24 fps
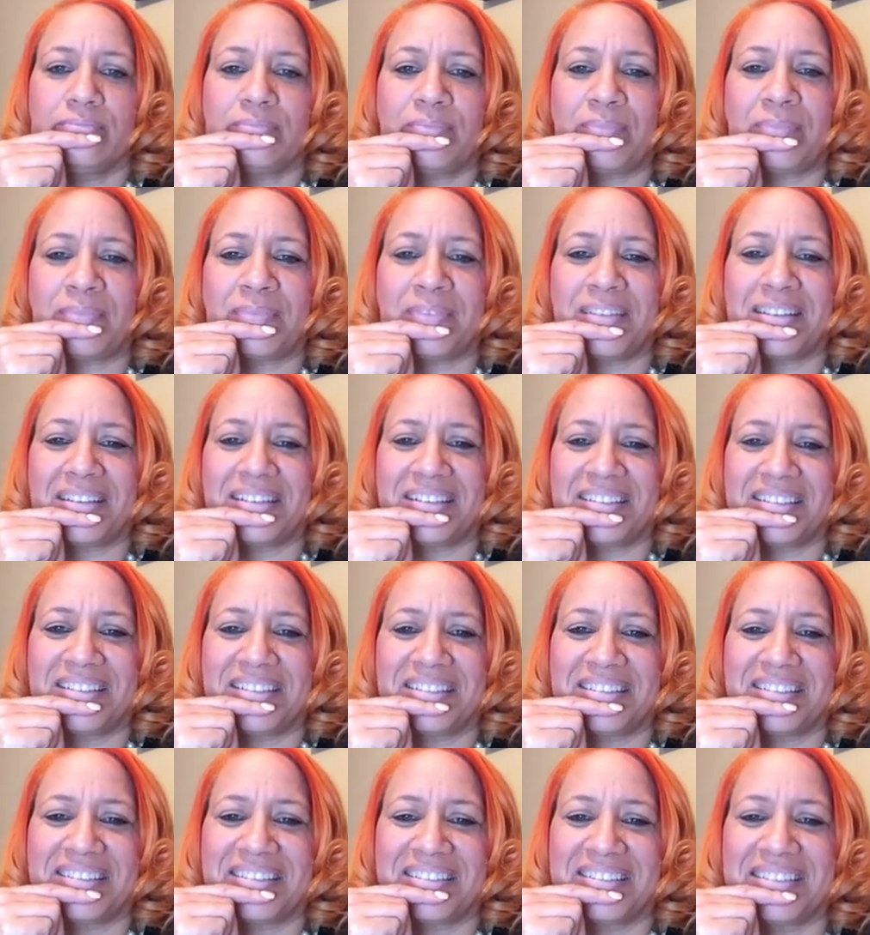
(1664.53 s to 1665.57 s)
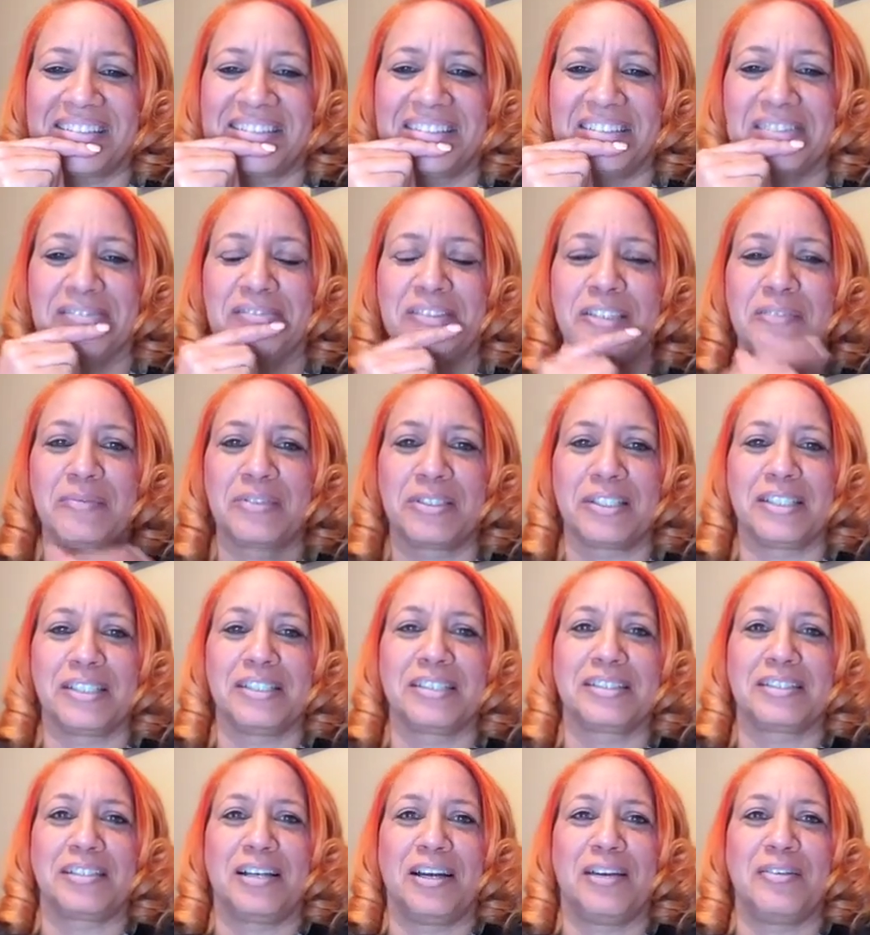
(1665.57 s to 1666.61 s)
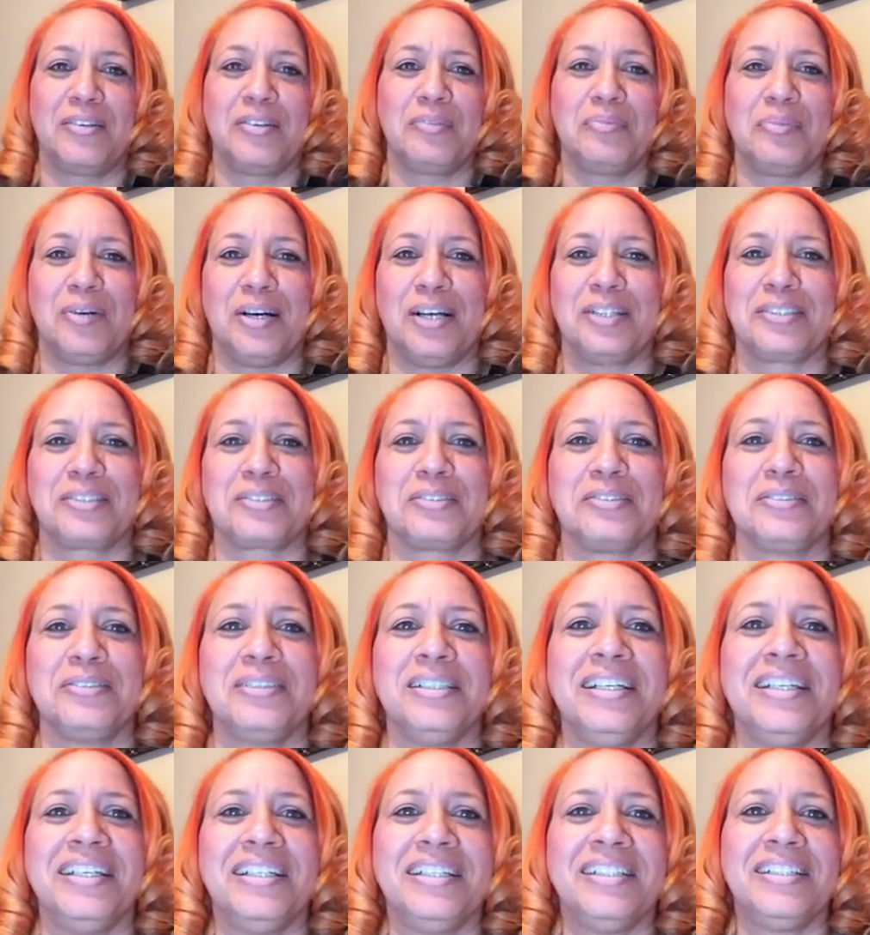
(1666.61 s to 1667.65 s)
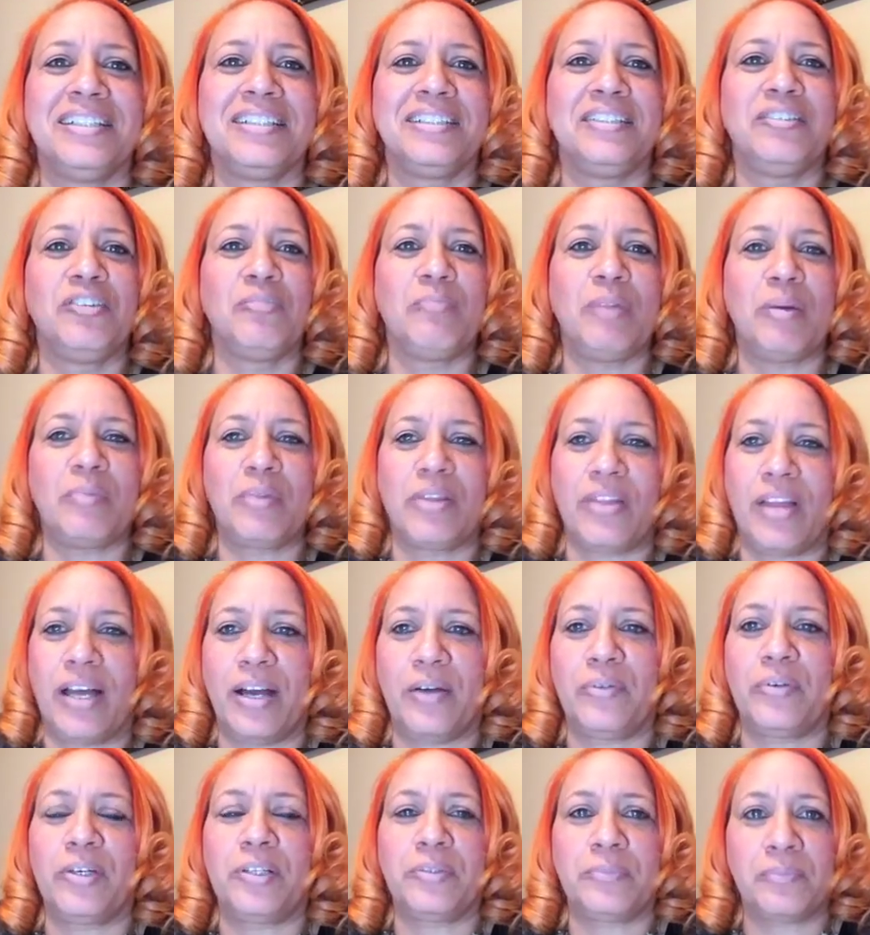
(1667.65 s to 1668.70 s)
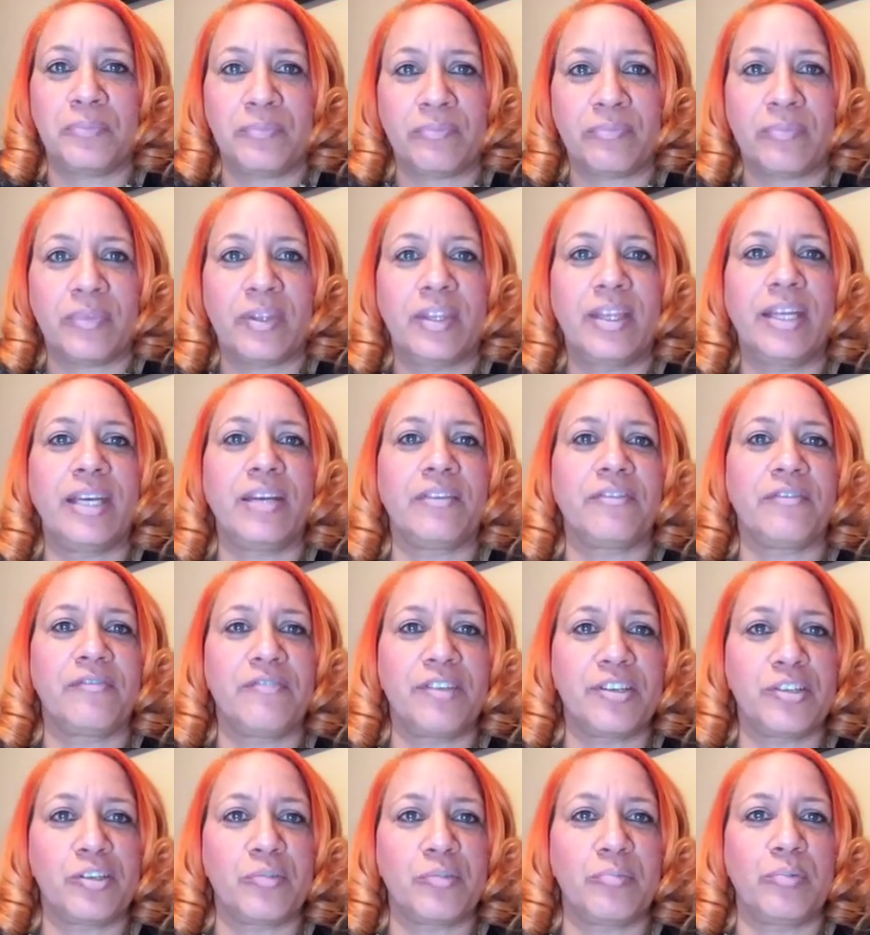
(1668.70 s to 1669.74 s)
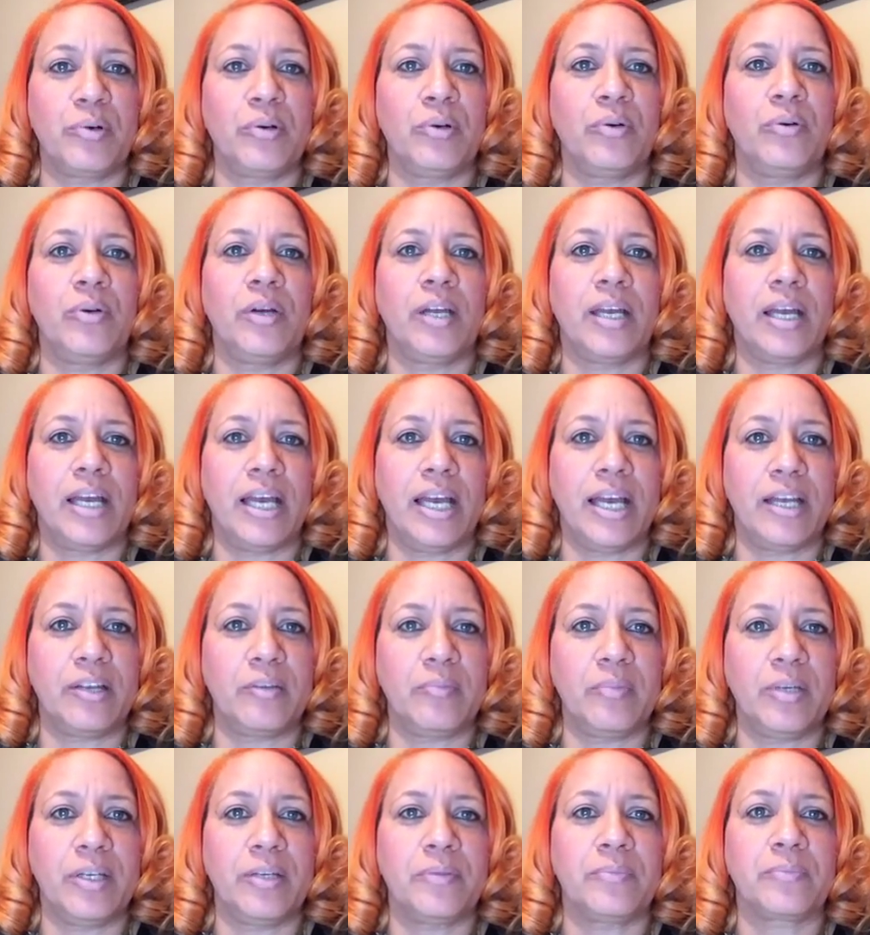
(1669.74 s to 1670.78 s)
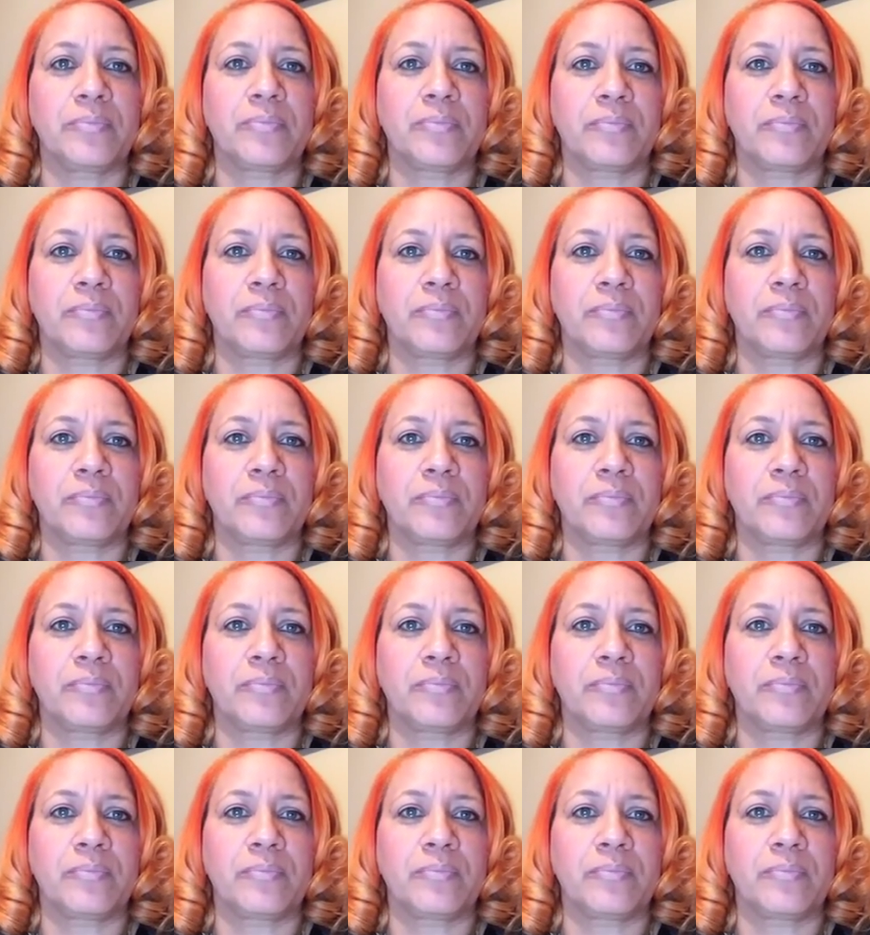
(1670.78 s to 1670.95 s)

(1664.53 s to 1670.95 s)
Kareem saying, sorry, Apostle. You remember that one? The invisible enemy?